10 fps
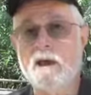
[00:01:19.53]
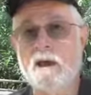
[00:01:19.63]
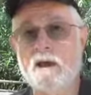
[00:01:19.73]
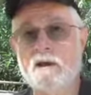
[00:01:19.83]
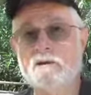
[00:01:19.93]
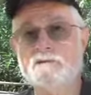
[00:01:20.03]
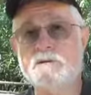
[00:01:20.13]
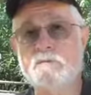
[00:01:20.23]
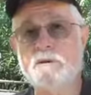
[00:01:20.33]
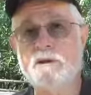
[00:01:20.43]
As
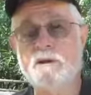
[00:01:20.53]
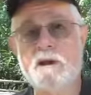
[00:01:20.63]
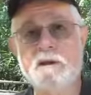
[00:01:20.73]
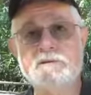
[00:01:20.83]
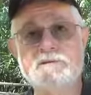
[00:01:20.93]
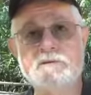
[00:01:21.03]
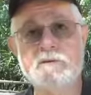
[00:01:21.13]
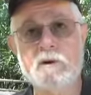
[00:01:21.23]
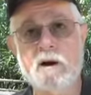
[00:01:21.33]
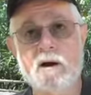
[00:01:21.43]
the pH
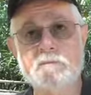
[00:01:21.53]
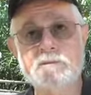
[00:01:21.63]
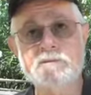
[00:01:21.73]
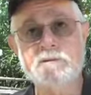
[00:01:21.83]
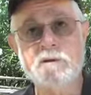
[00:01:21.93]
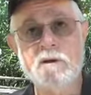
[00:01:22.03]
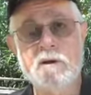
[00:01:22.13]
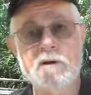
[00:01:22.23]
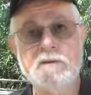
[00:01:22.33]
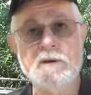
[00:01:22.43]
drops,
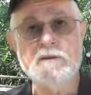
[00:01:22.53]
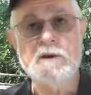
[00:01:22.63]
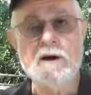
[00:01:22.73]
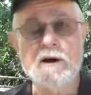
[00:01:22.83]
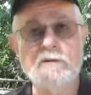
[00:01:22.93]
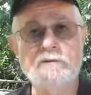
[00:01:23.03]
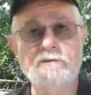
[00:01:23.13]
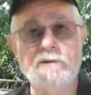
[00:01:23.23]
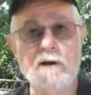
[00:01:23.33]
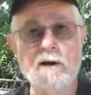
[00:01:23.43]
then the
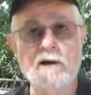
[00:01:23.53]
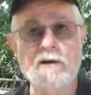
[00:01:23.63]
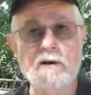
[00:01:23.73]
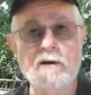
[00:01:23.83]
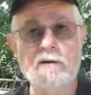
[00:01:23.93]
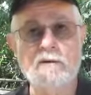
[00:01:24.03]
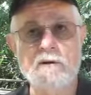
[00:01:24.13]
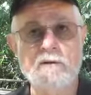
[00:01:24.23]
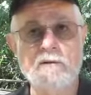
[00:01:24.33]
hydrogen ion